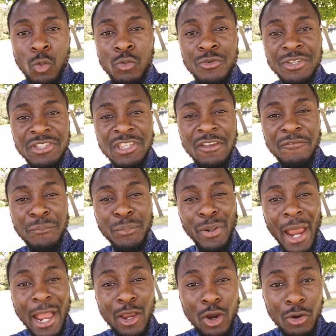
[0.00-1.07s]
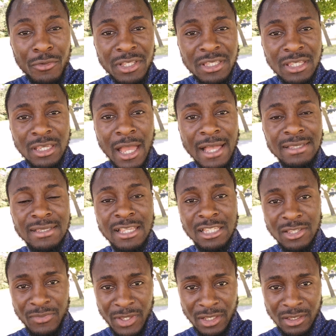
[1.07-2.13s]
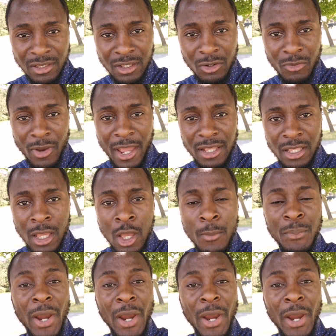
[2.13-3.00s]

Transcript: will receive priority assessment, right?